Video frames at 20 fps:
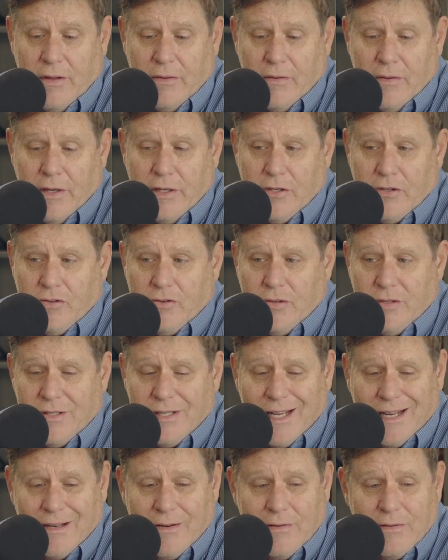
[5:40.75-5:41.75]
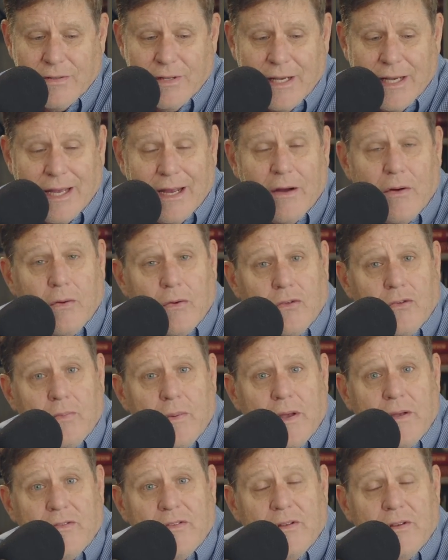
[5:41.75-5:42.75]
other industry sectors like
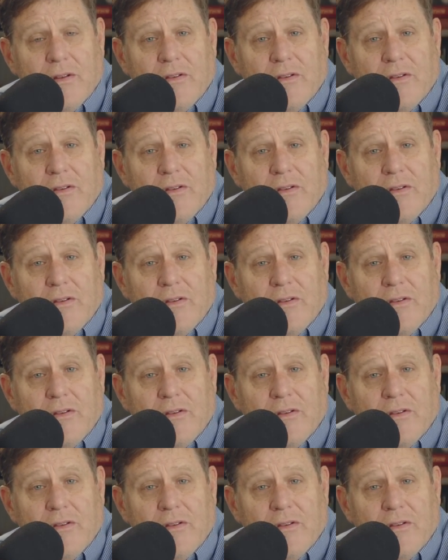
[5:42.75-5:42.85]
aerospace